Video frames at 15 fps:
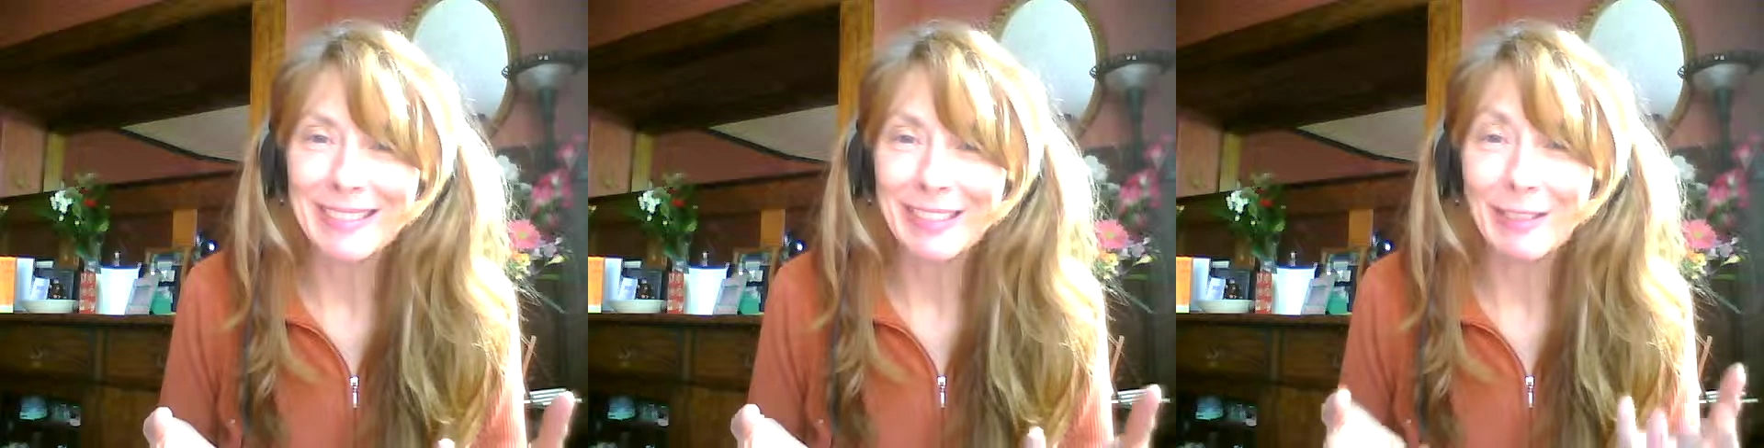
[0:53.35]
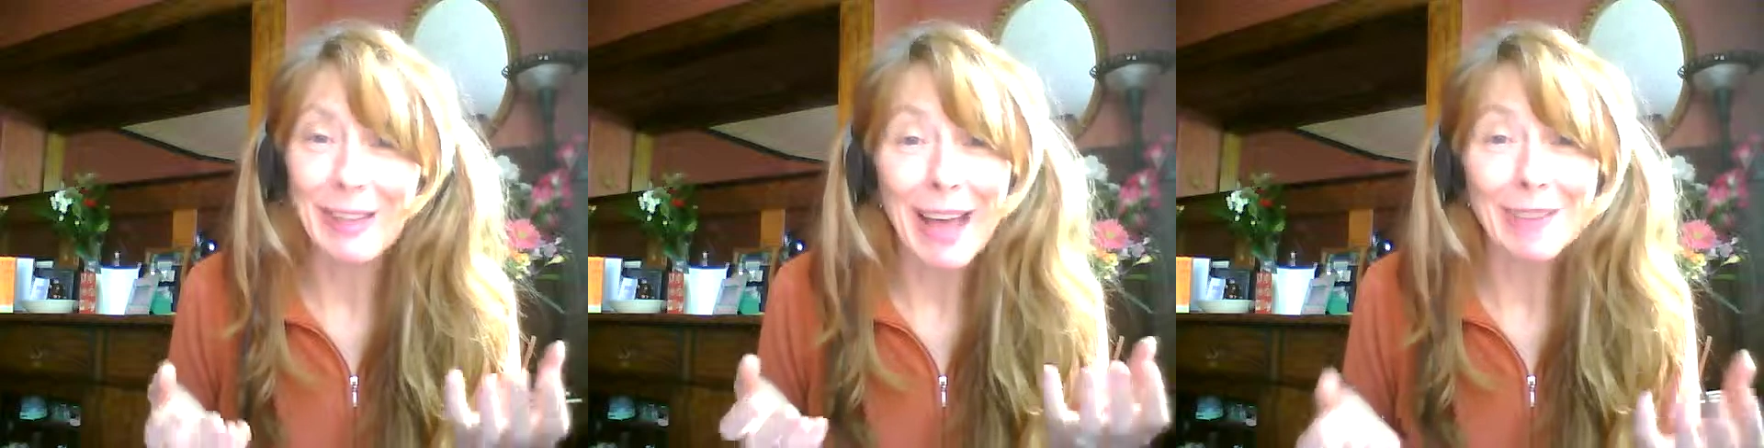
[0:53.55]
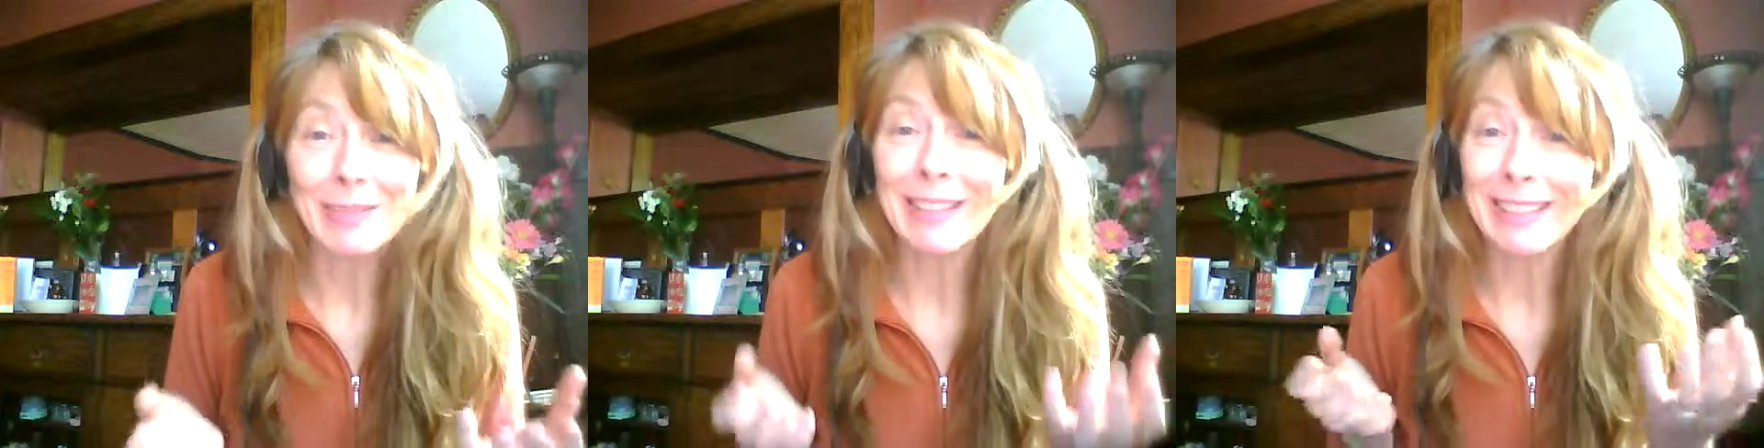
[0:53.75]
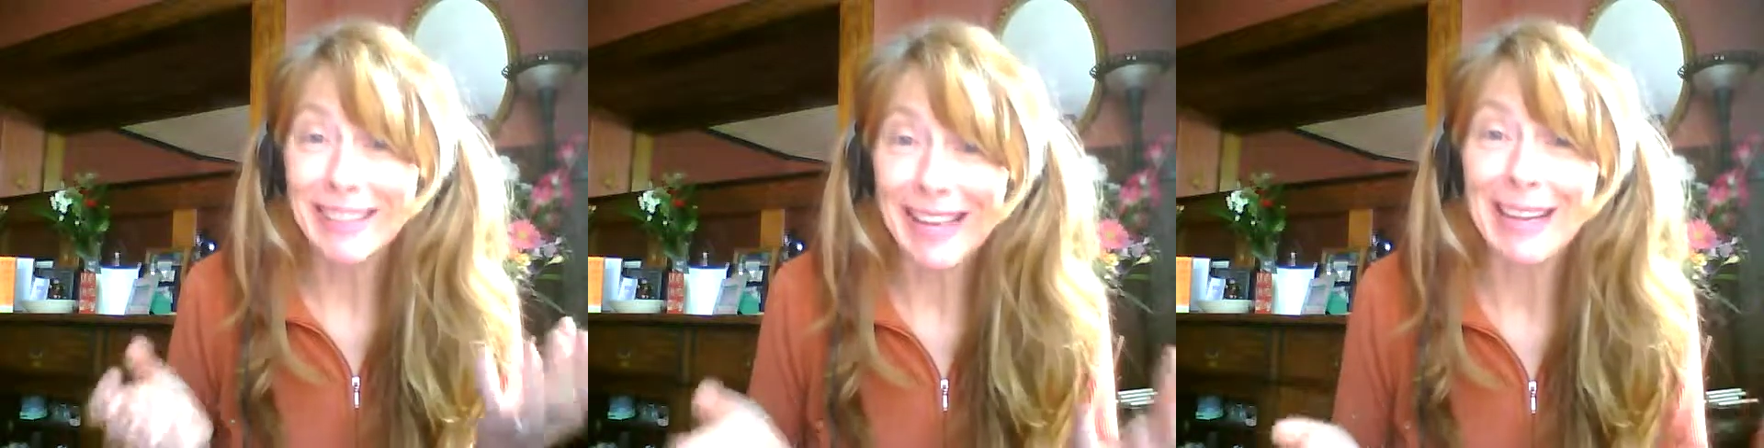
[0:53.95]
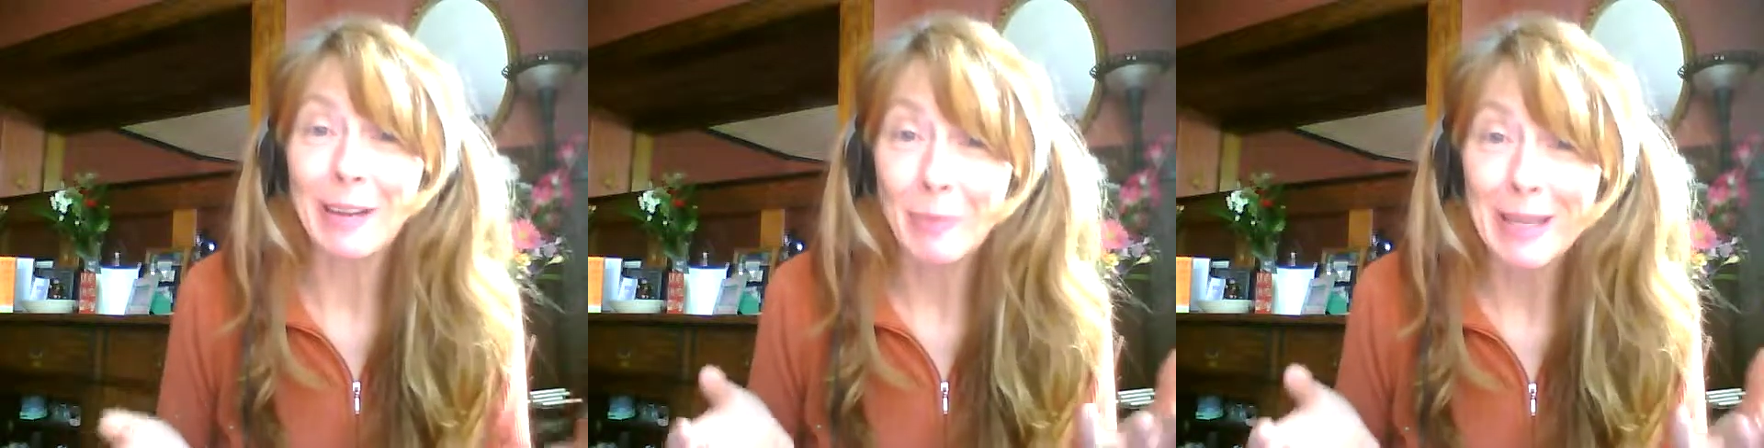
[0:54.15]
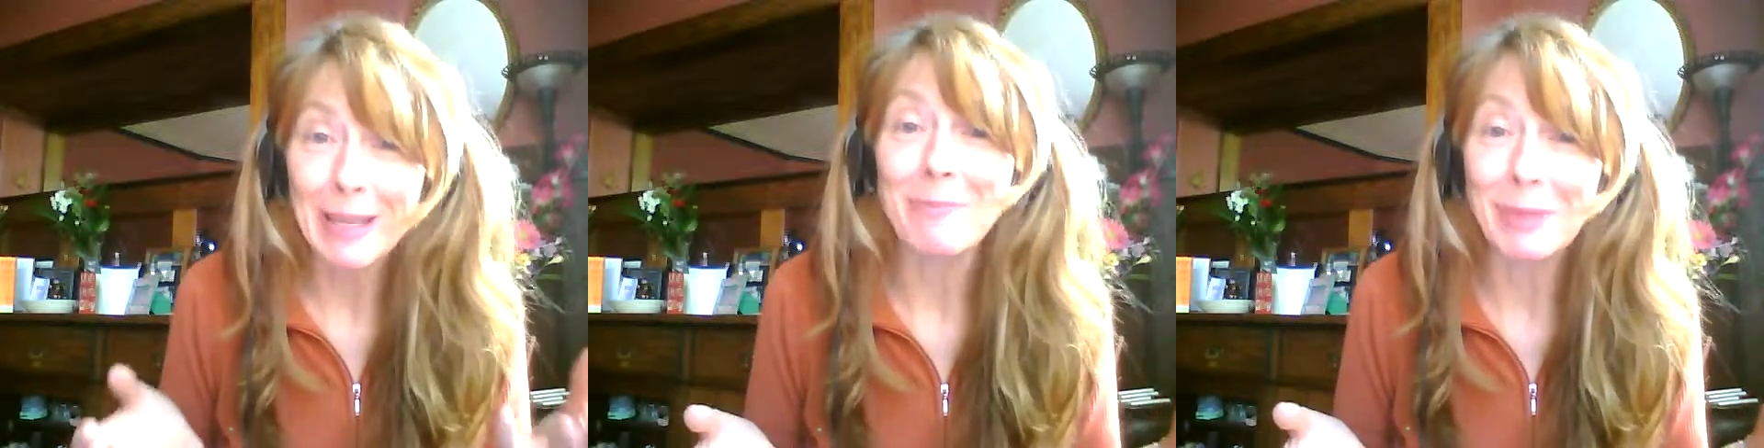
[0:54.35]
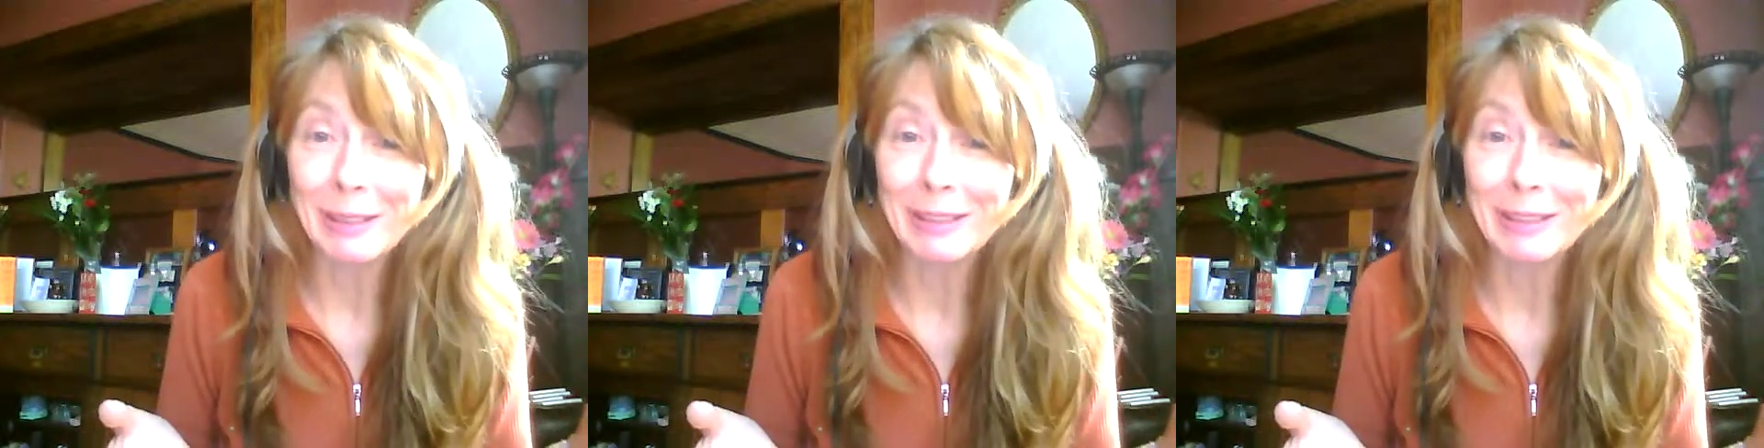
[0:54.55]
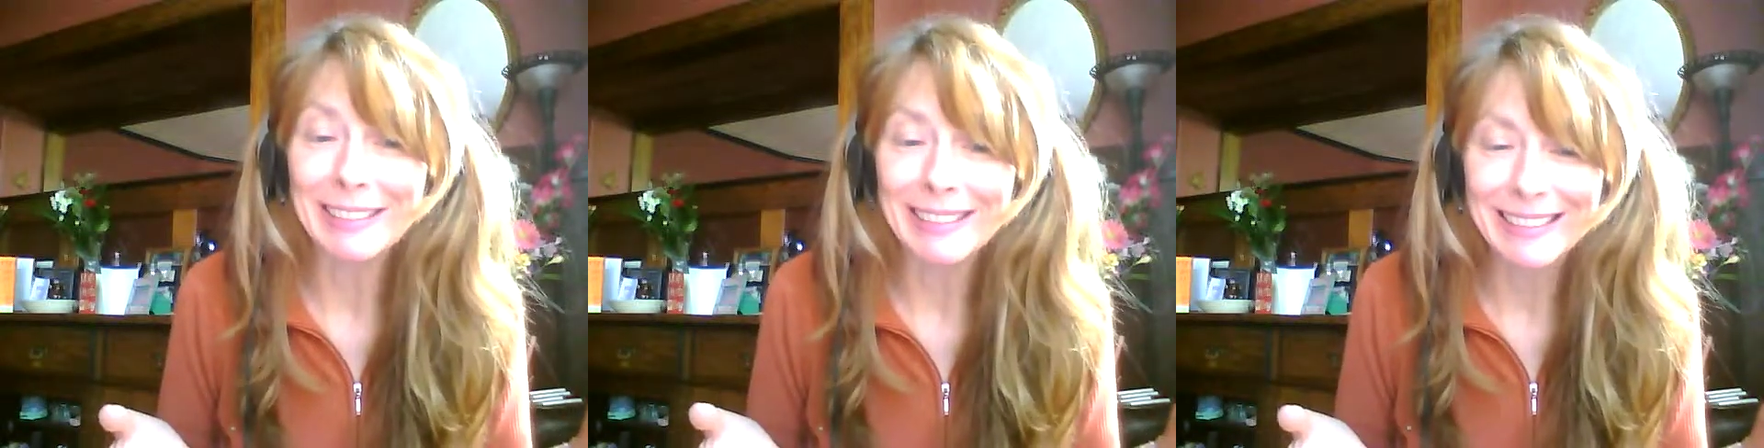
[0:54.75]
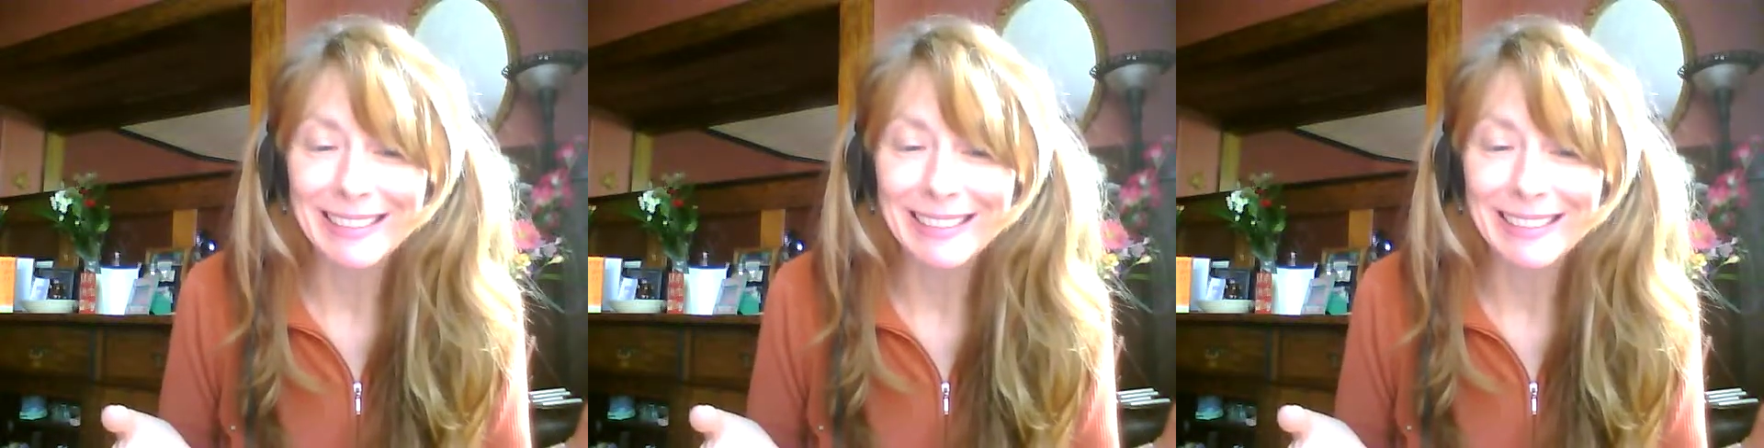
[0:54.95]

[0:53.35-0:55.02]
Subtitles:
You have to like people.